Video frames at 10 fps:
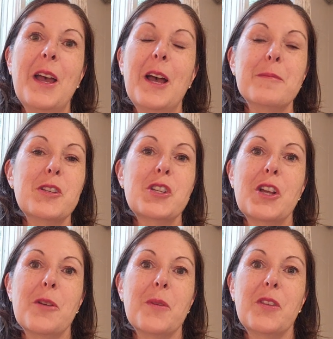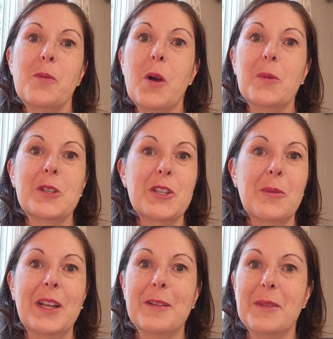I'm just sharing with you what we're
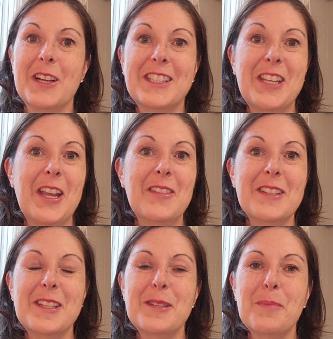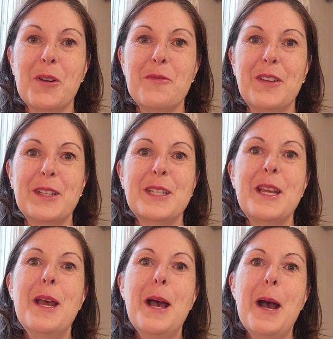doing. I'm not saying this is perfect,
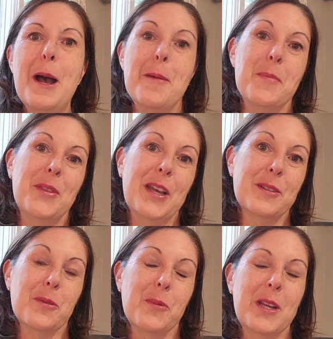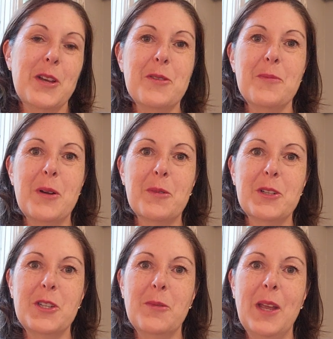but that's what we know and what we're
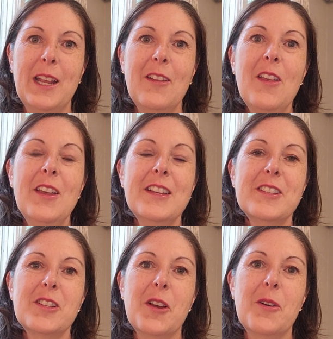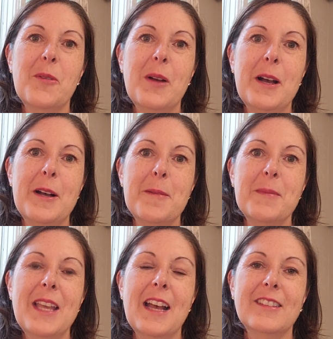doing. So
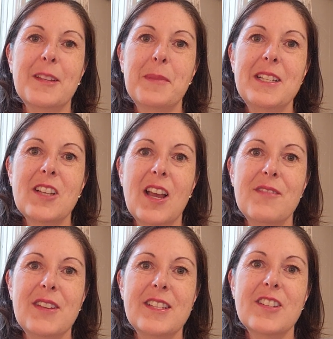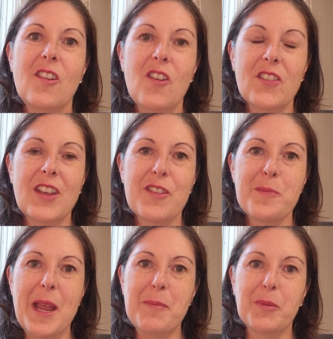yeah, let me dive into all the other
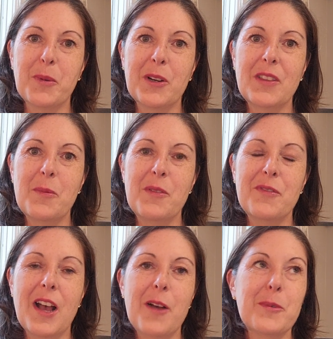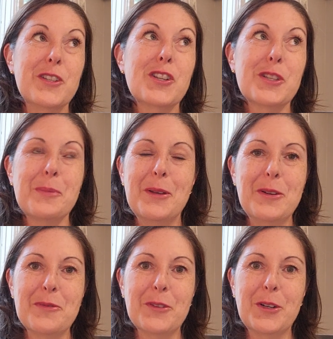paperwork that we've got. We just went
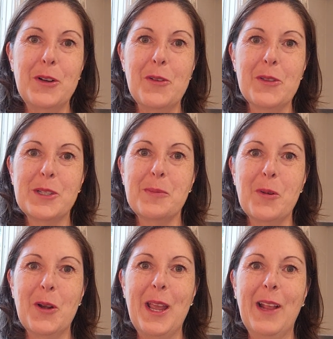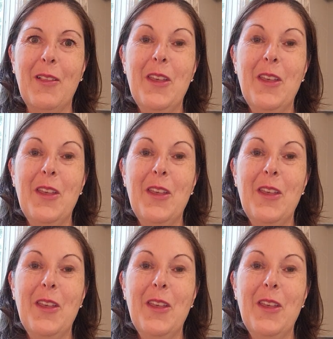over it all this morning.